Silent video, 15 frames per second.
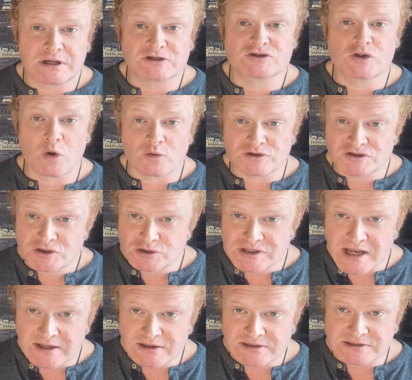as long as you
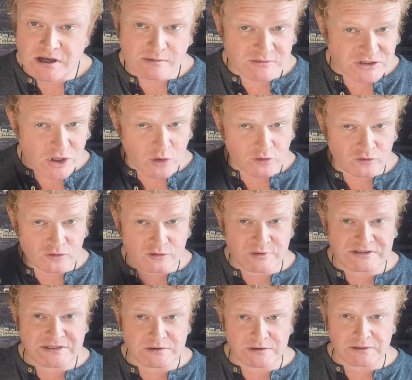take the time to go through the
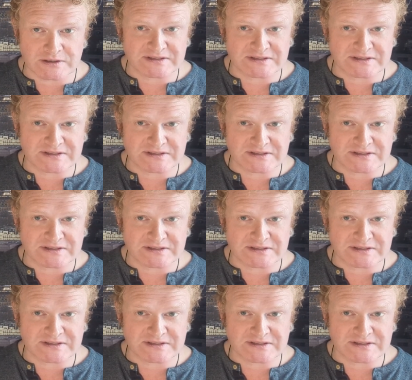material,